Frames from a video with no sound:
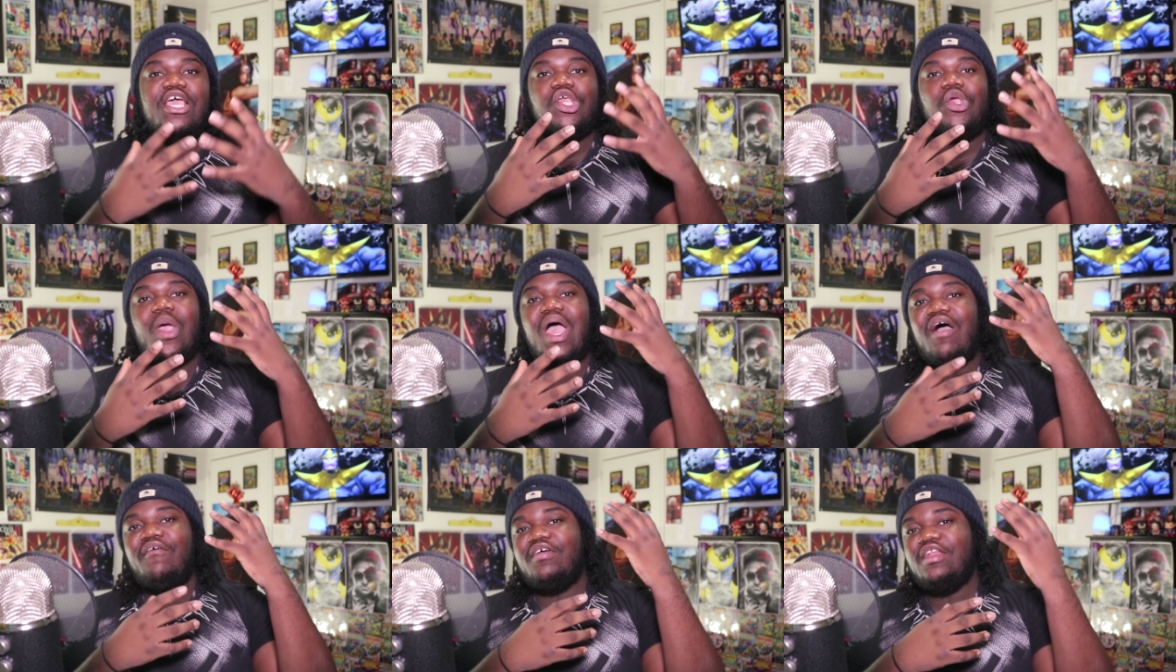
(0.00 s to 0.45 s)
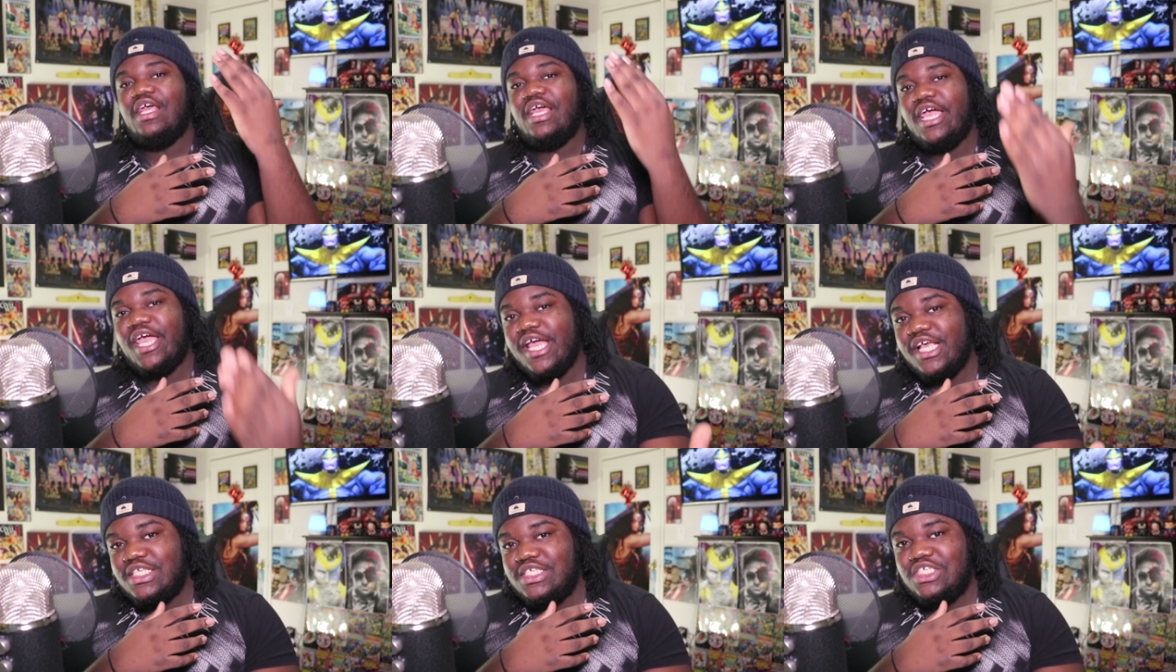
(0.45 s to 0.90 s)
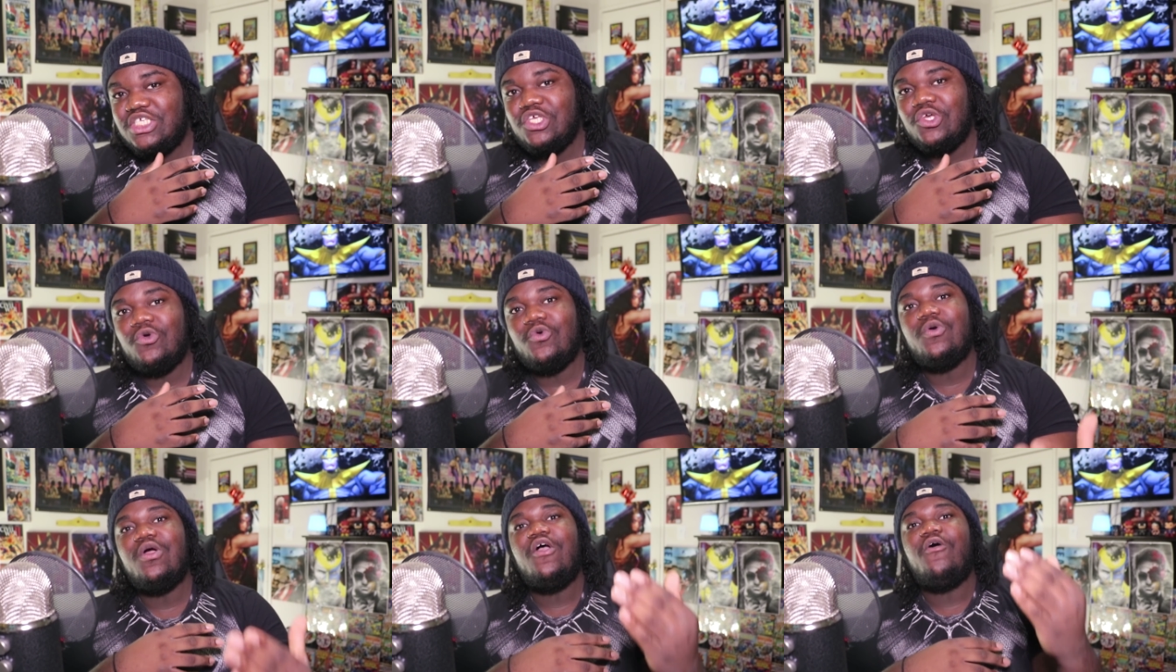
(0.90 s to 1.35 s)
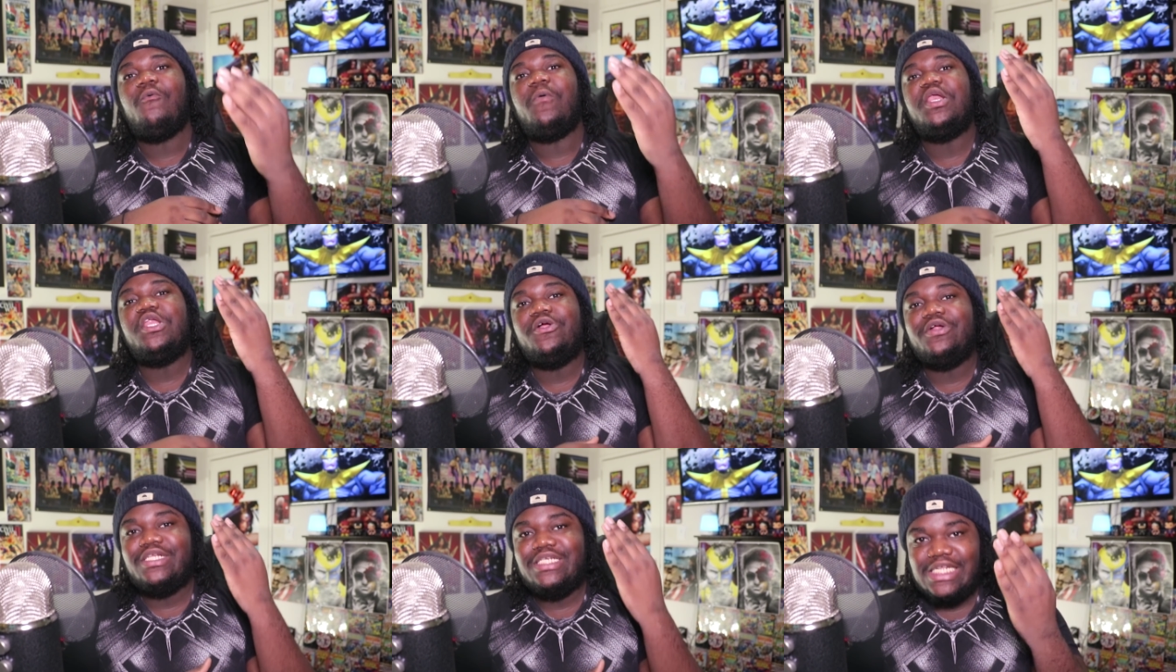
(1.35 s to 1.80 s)
You have an issue
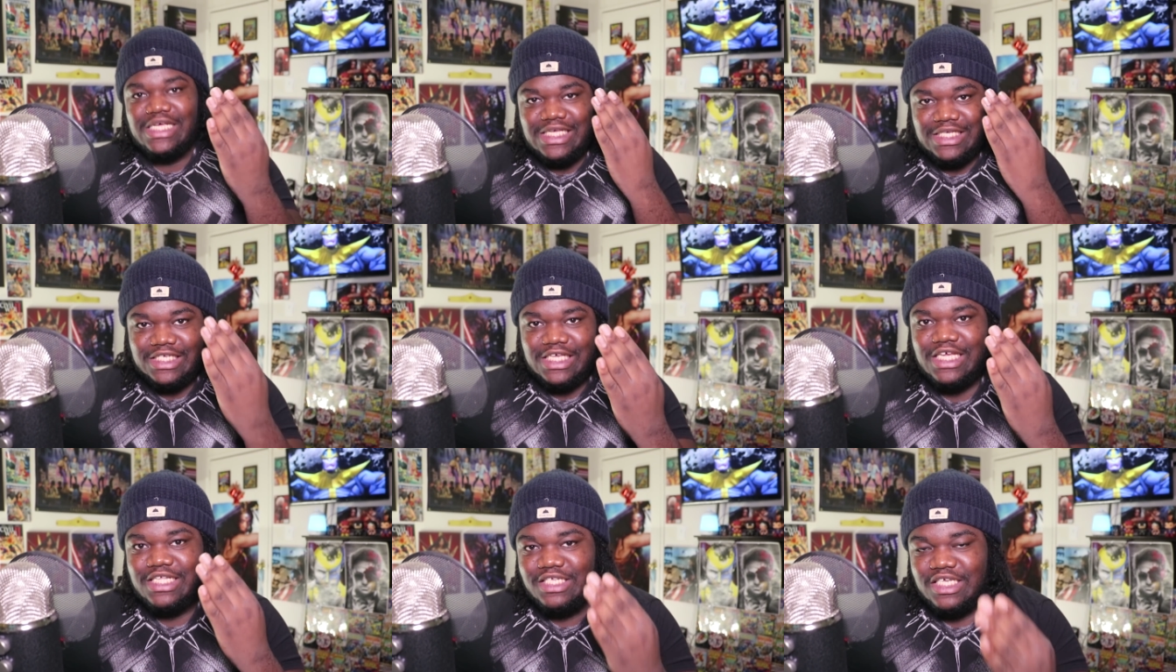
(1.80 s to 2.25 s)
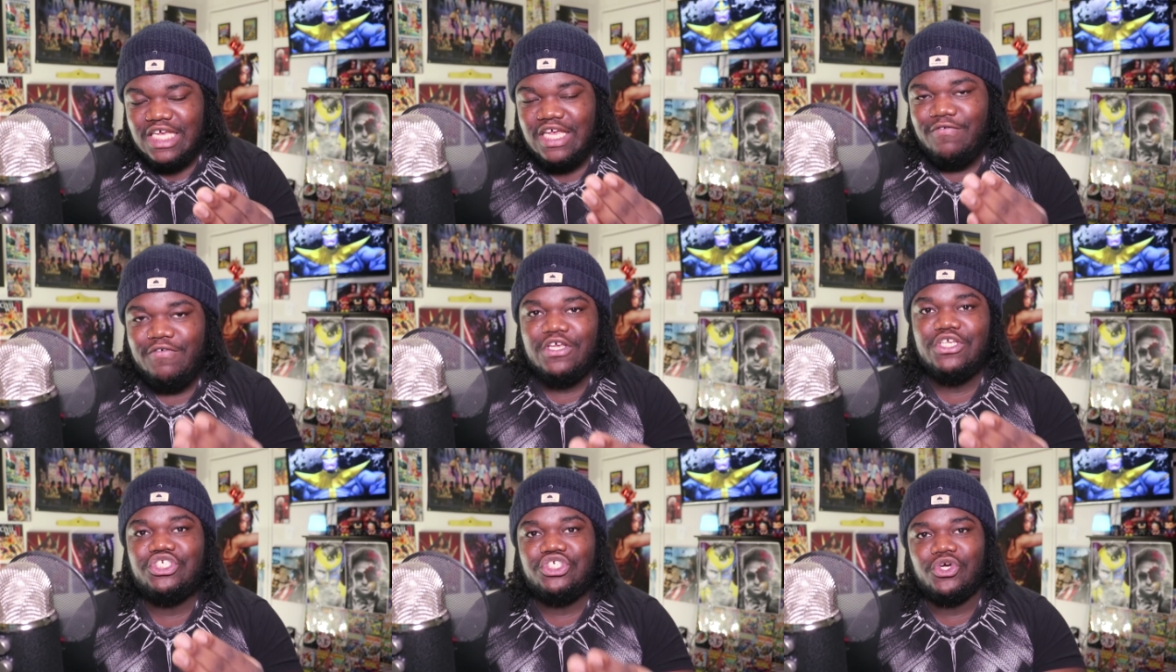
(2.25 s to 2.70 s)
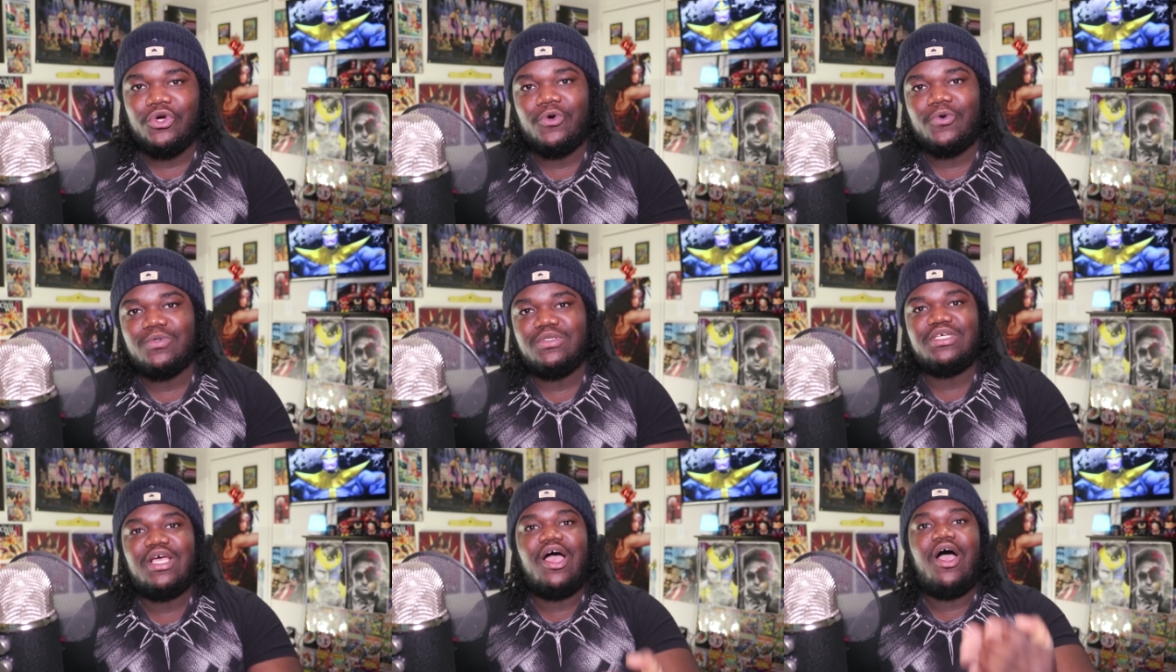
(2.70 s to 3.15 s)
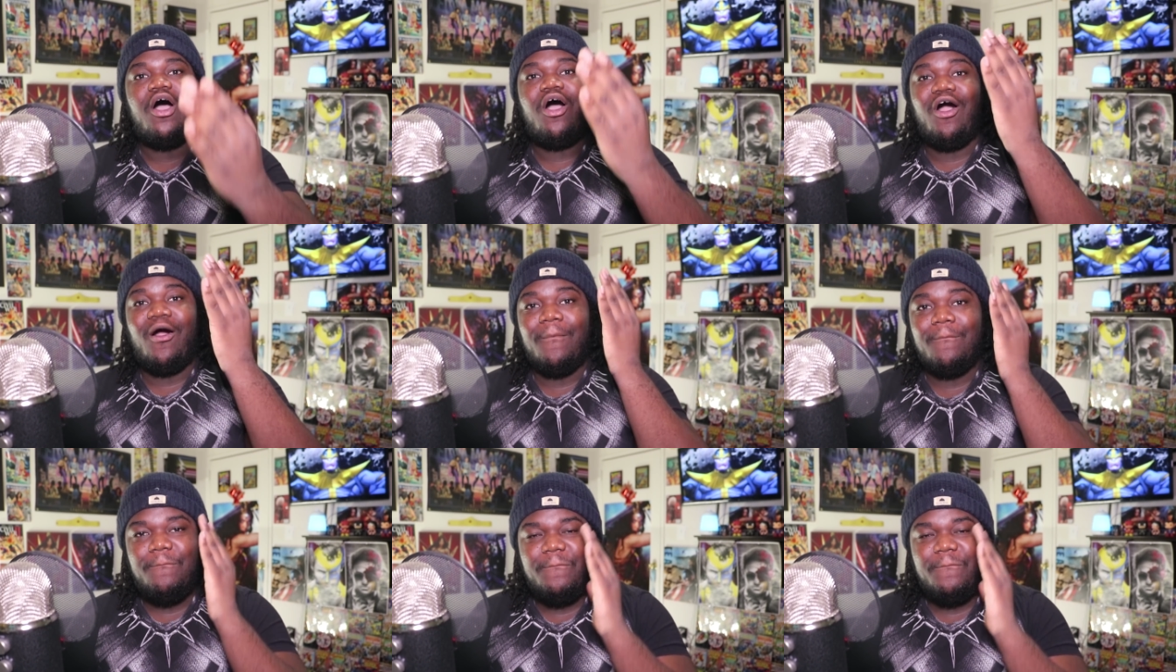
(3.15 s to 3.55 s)
when your DC TV shows are